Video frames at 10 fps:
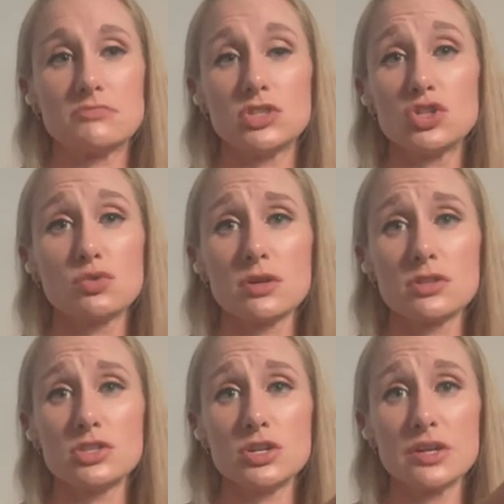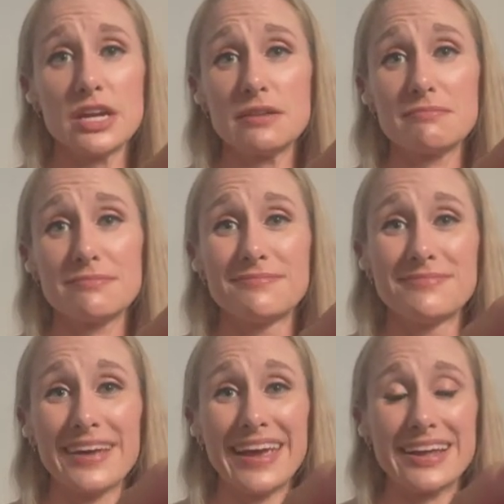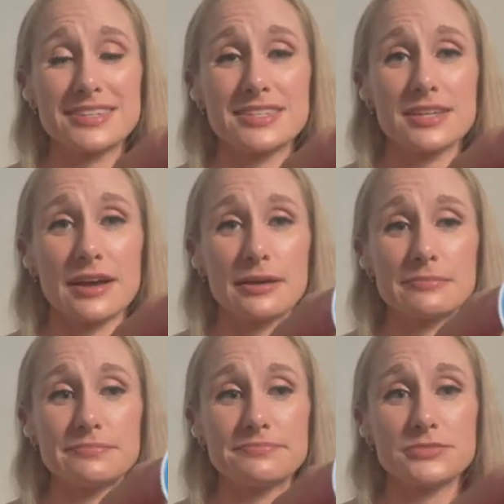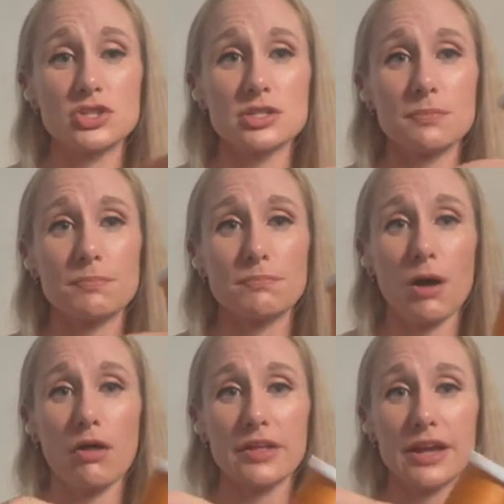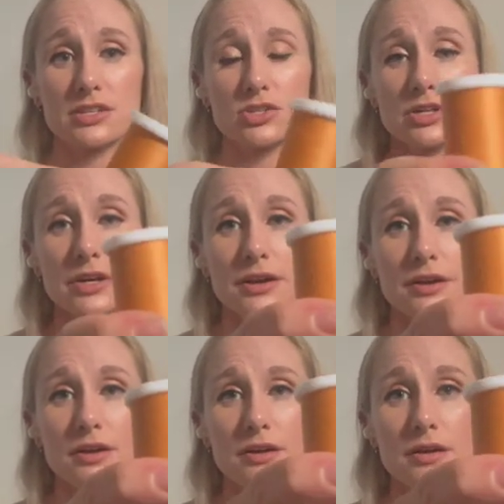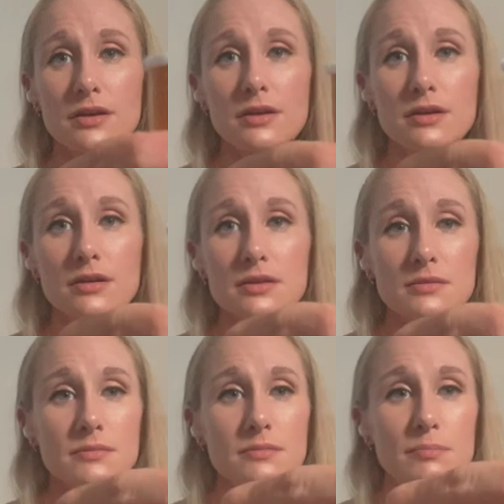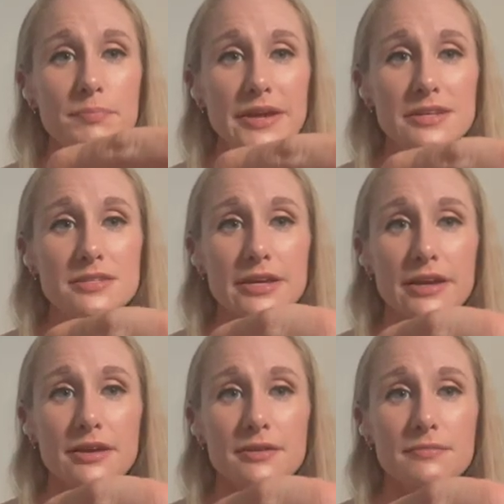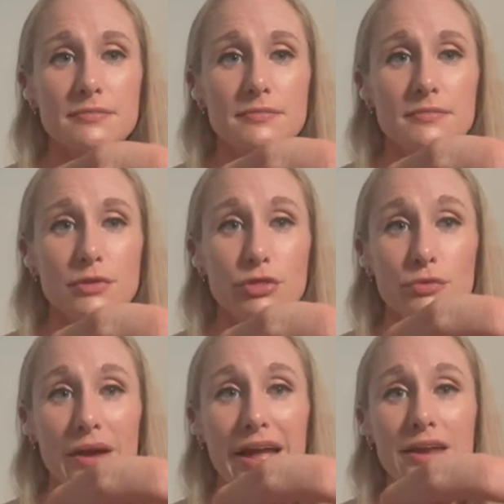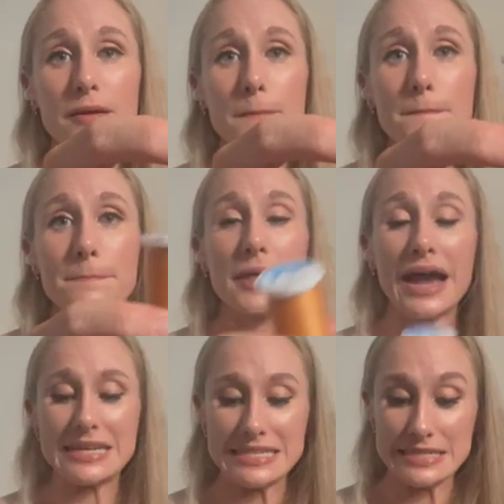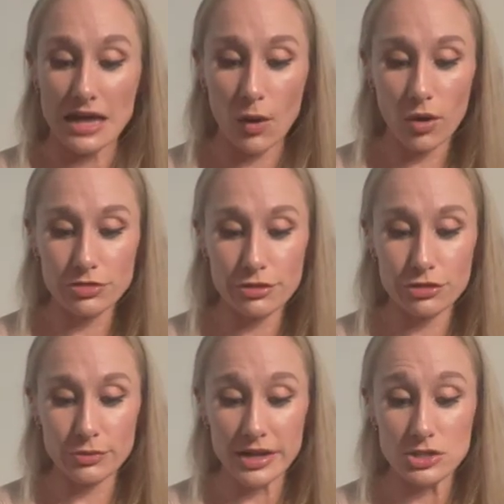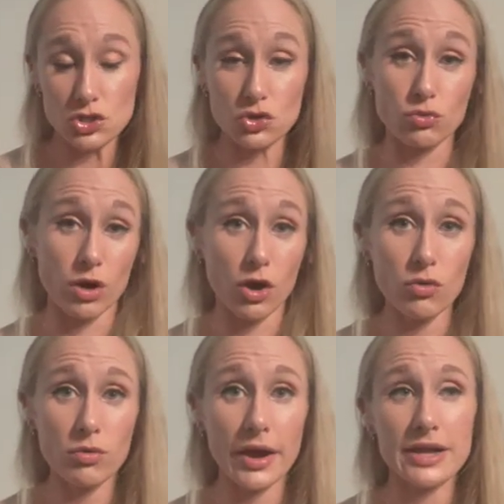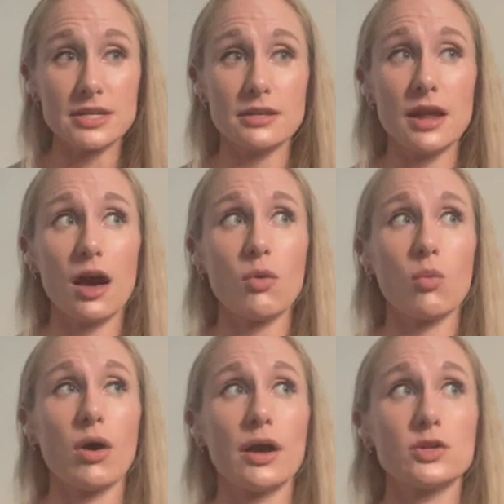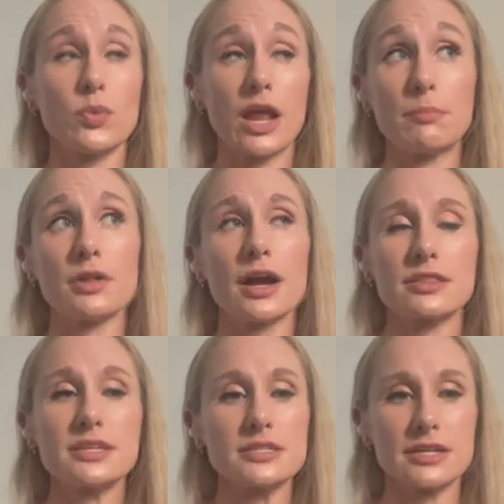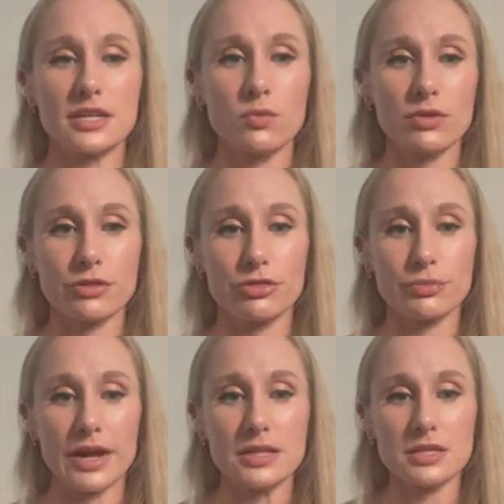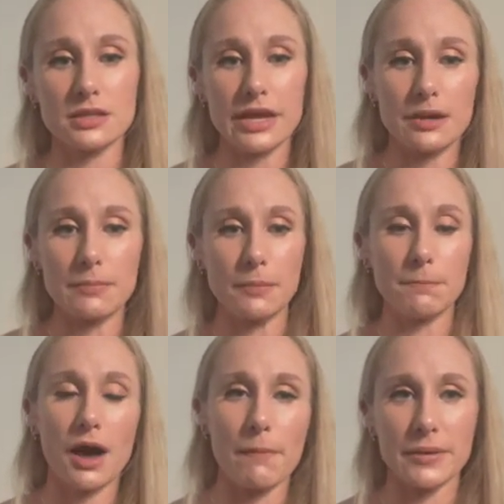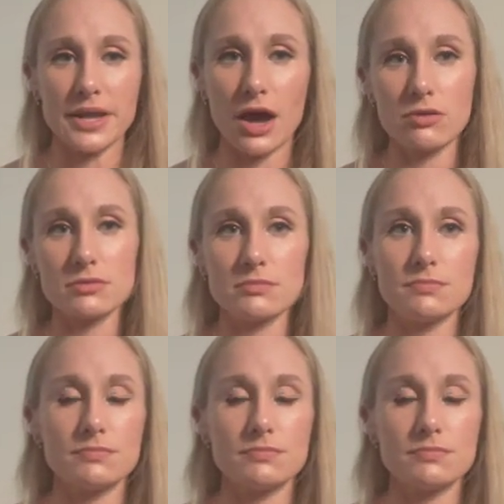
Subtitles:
Dual Duty. It's just a polyester basic thread. I did not want the thread to grow. I did not want, when I blocked this, I didn't want the thread to like be popping out and